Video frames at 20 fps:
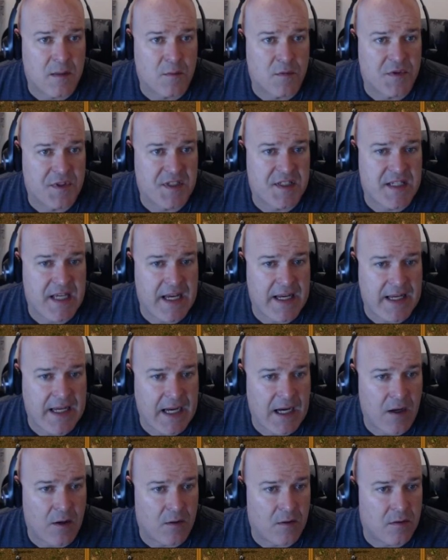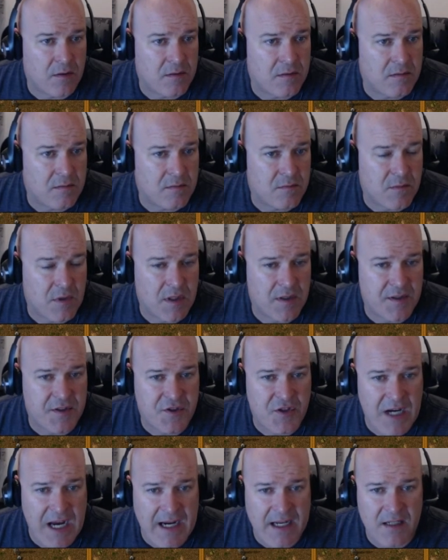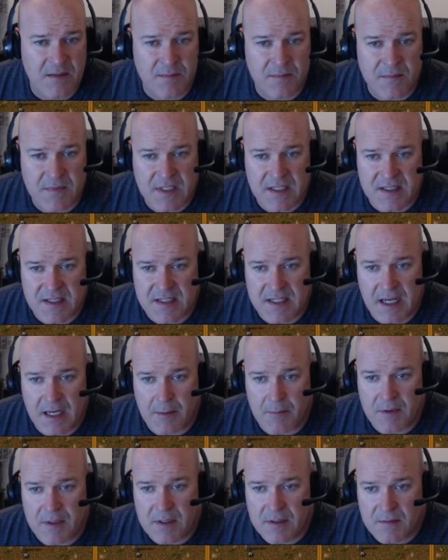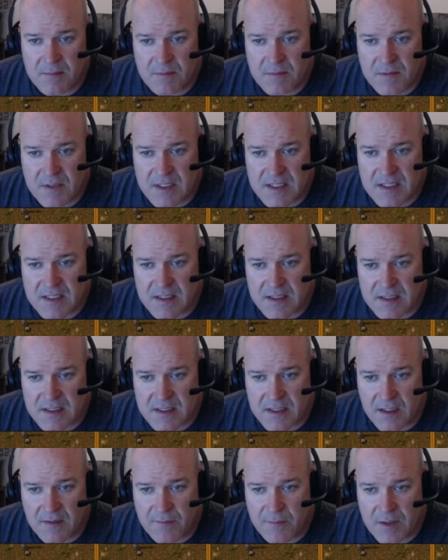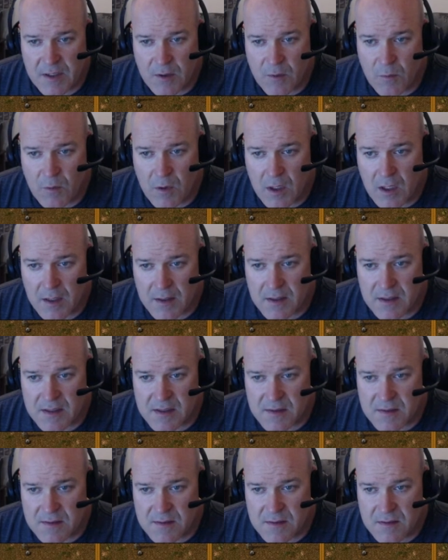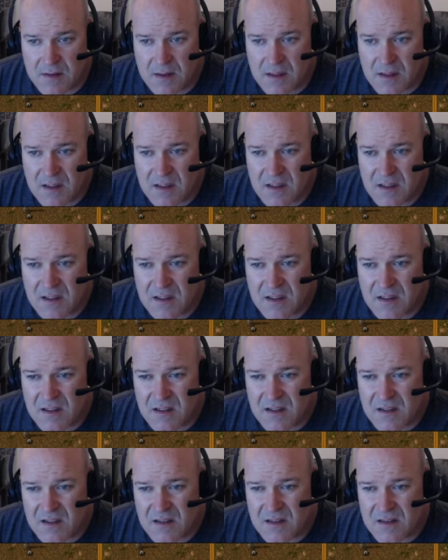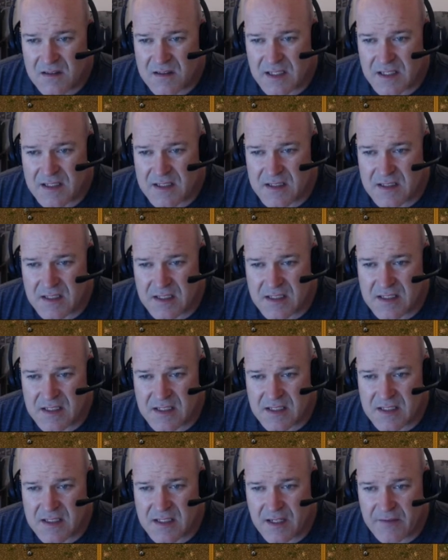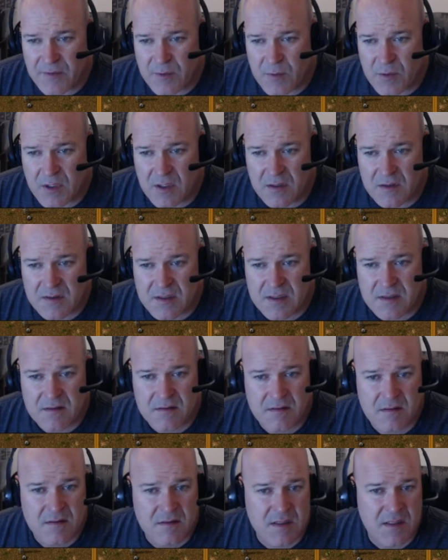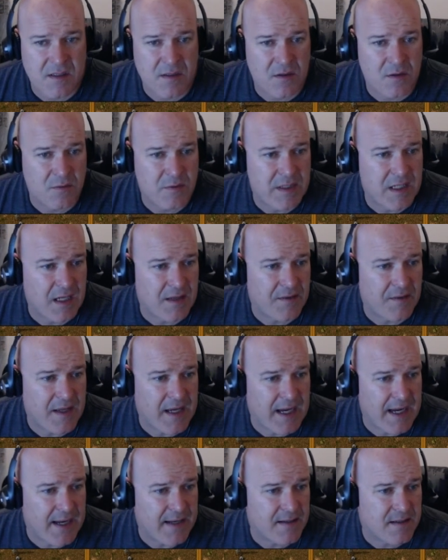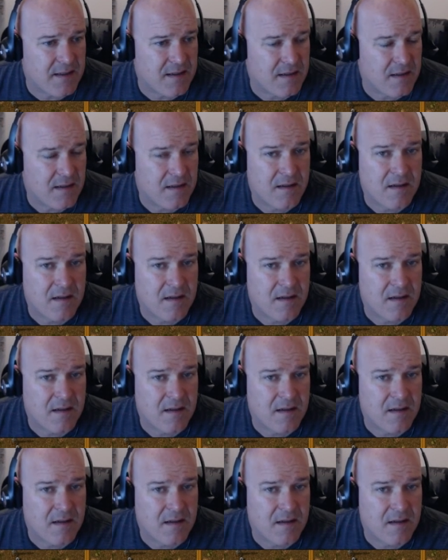And we'll just take out... Well, the track can stay. This is the stuff we don't want because that doesn't exist everywhere else. So we got that.